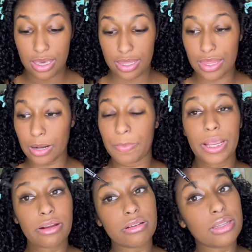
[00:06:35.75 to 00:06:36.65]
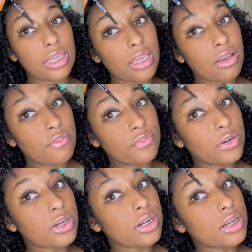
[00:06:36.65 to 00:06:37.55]
that apparently
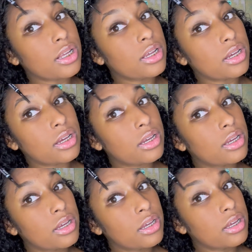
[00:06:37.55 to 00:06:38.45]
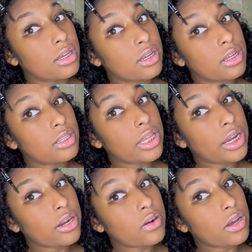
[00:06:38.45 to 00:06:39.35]
for
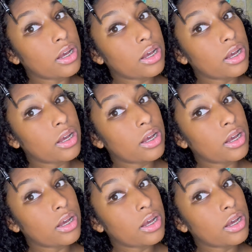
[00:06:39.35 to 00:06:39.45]
their